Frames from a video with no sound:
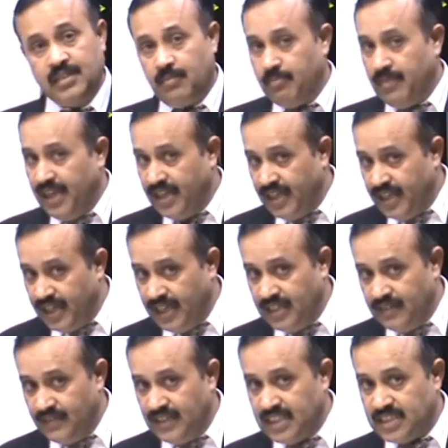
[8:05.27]
the manner in
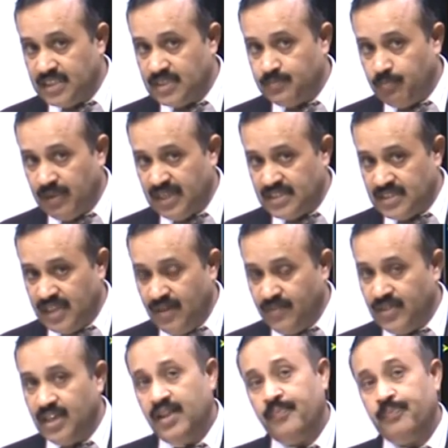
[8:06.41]
which it is preserved,